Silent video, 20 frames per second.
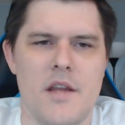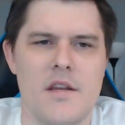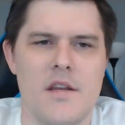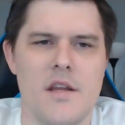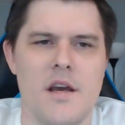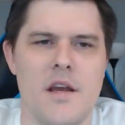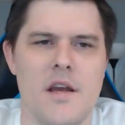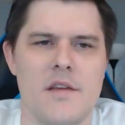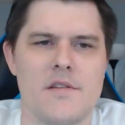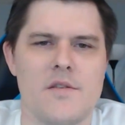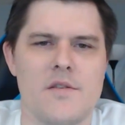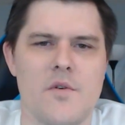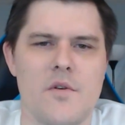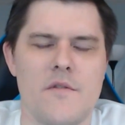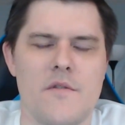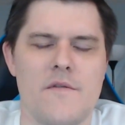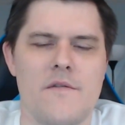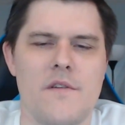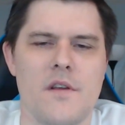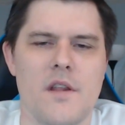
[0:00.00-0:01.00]
I sort of
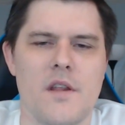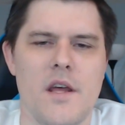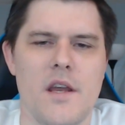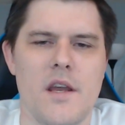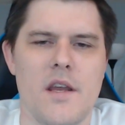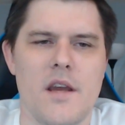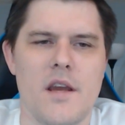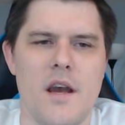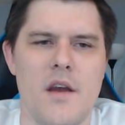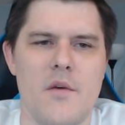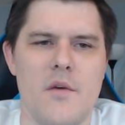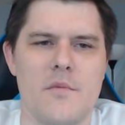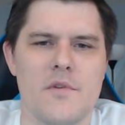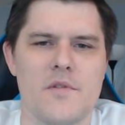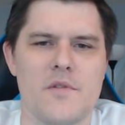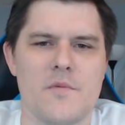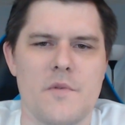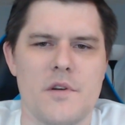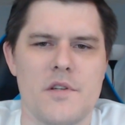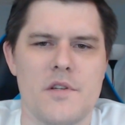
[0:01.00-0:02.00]
feel like I almost
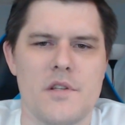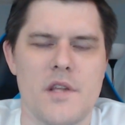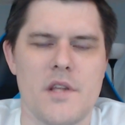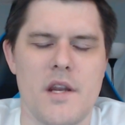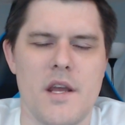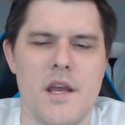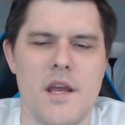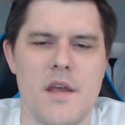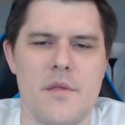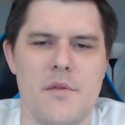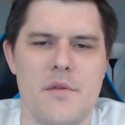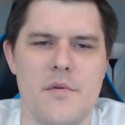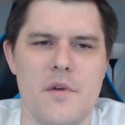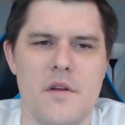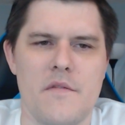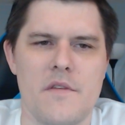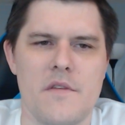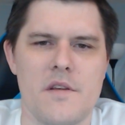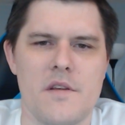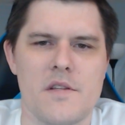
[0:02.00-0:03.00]
wish that I had 3 of
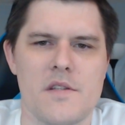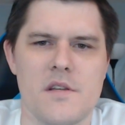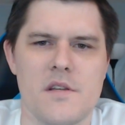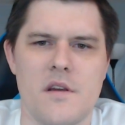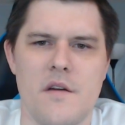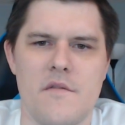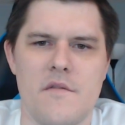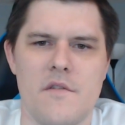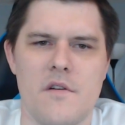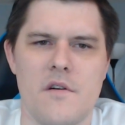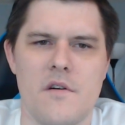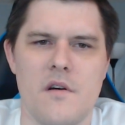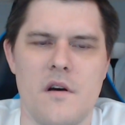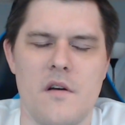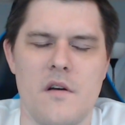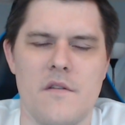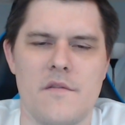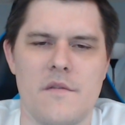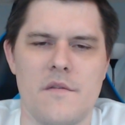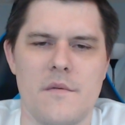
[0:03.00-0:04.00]
these to cover
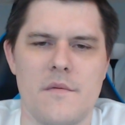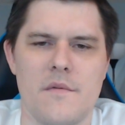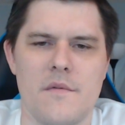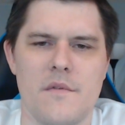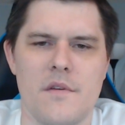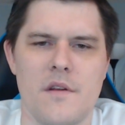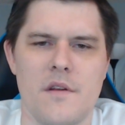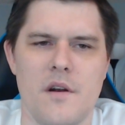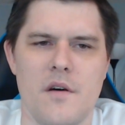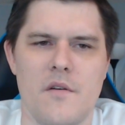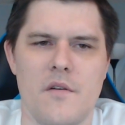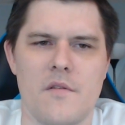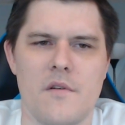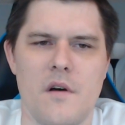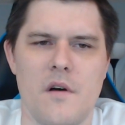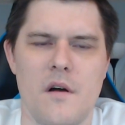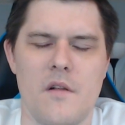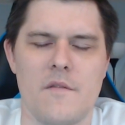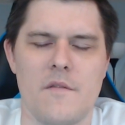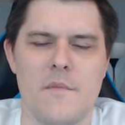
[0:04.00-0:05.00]
all
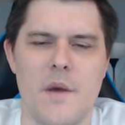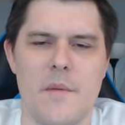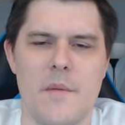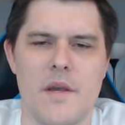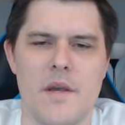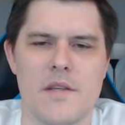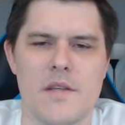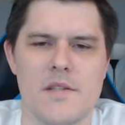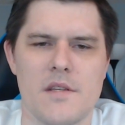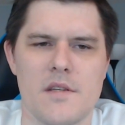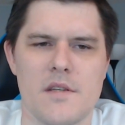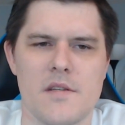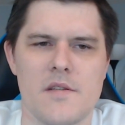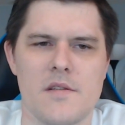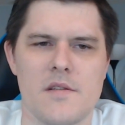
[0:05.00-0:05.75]
of my bases,